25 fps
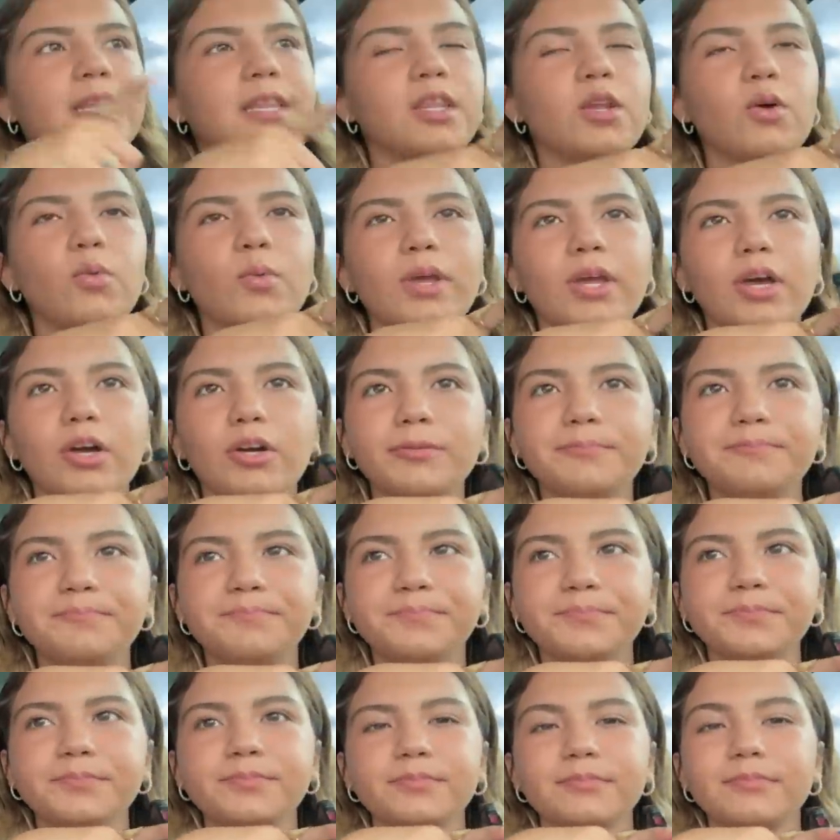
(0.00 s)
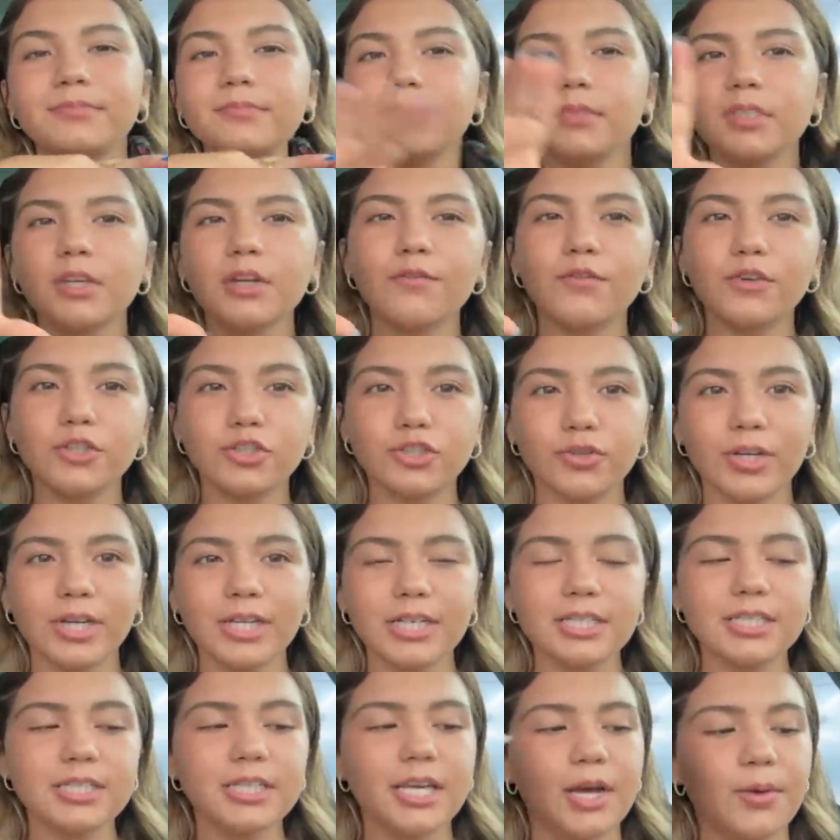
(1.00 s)
the wheel for
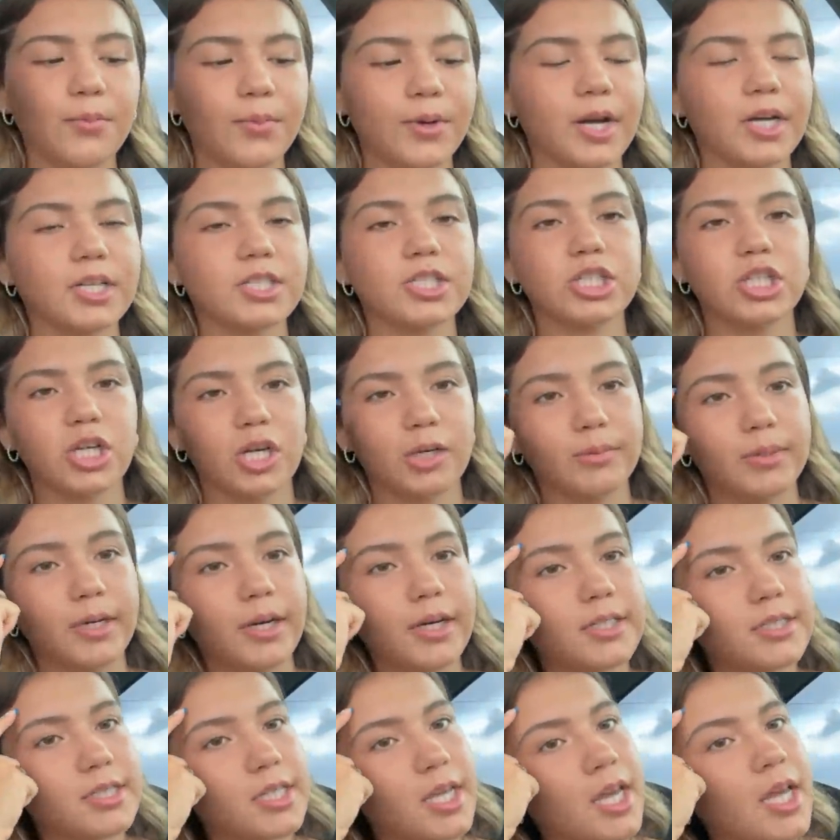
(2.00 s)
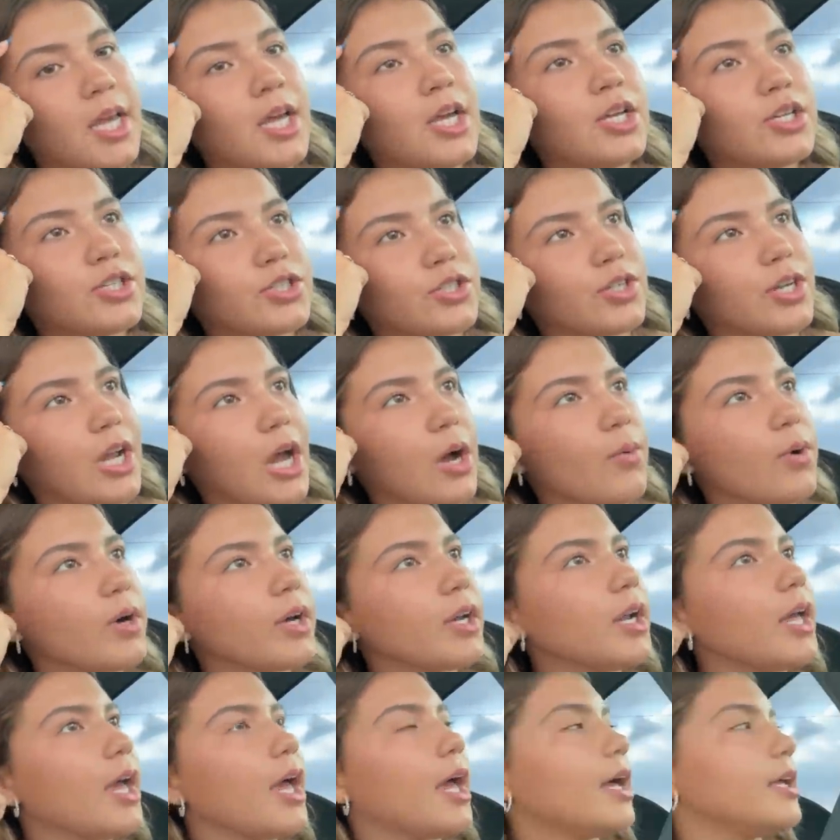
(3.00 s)
drinks and we got Starbucks. So now we're going
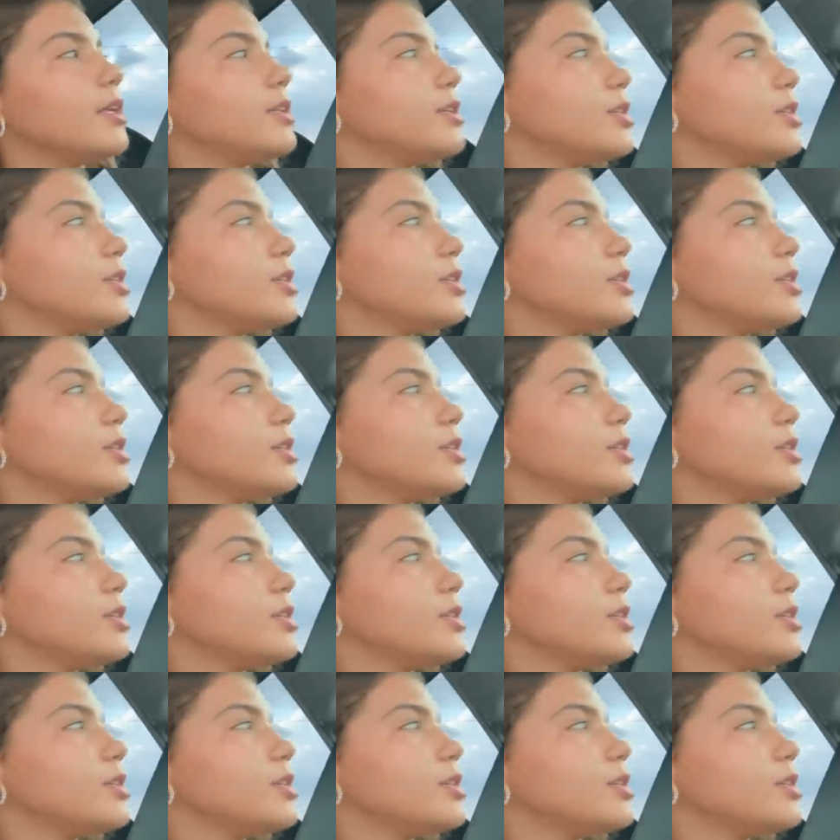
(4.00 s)
to head to